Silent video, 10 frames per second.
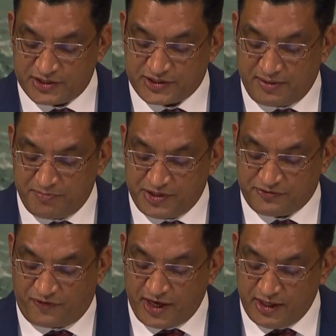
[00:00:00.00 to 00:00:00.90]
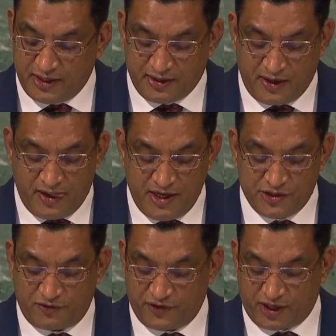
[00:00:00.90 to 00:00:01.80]
established finding
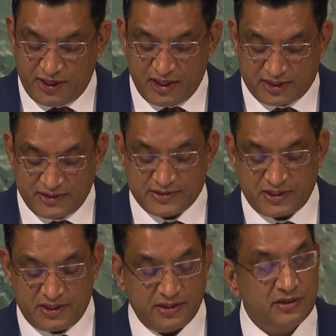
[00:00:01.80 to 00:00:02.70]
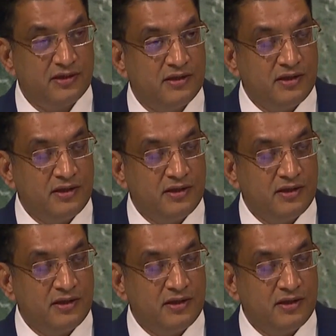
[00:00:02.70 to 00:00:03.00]
is of a real concern,